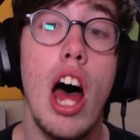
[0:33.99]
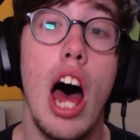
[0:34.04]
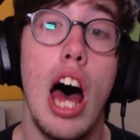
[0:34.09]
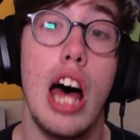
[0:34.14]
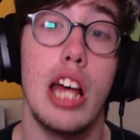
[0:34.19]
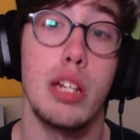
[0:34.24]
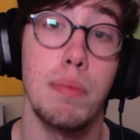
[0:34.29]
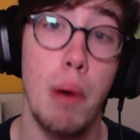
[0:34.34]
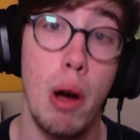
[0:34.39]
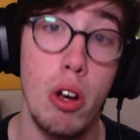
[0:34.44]

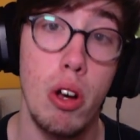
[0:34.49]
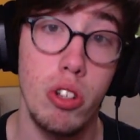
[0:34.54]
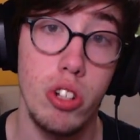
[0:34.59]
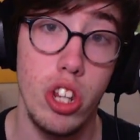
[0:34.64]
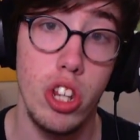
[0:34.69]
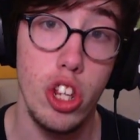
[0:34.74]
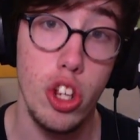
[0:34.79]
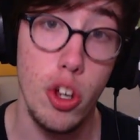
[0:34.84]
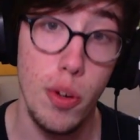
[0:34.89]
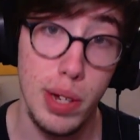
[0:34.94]
as opposed to
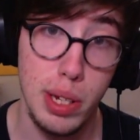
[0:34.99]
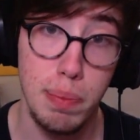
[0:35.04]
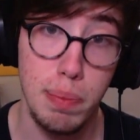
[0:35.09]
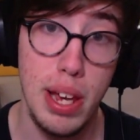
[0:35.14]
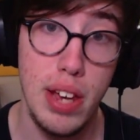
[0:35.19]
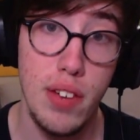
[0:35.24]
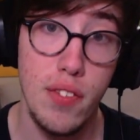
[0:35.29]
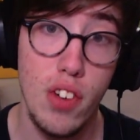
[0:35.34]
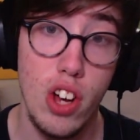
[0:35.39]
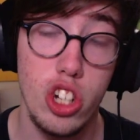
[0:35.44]
the
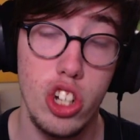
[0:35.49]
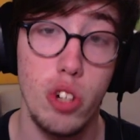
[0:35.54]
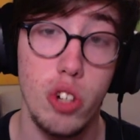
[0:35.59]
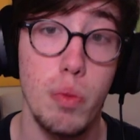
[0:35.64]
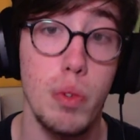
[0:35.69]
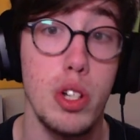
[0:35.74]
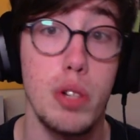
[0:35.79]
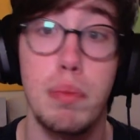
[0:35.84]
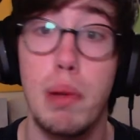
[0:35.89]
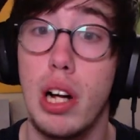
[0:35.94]
USB version
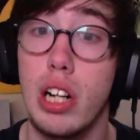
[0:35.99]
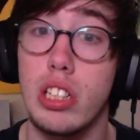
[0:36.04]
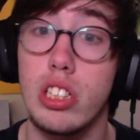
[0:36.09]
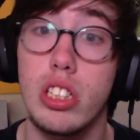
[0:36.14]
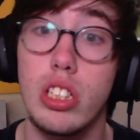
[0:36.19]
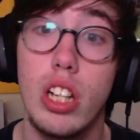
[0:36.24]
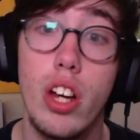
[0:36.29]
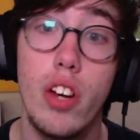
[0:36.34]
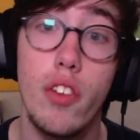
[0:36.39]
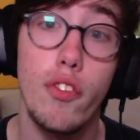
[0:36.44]
which plugs